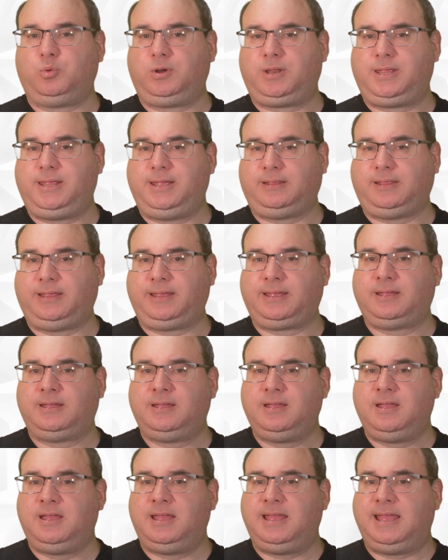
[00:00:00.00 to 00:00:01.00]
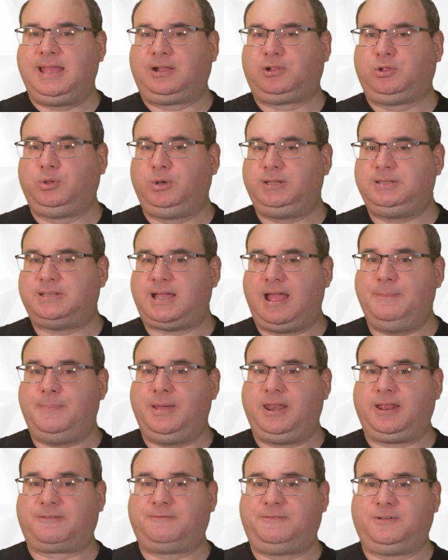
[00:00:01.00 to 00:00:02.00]
wound healing, including
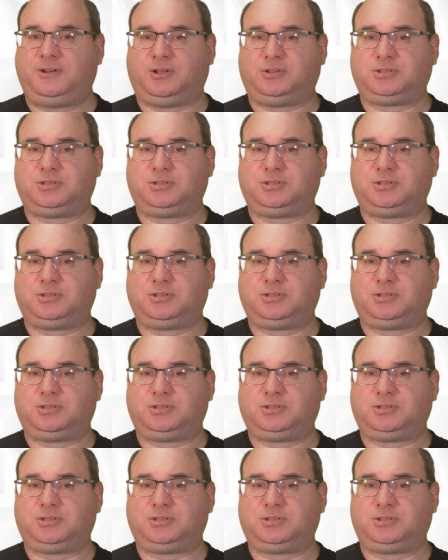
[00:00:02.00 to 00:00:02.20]
diabetic foot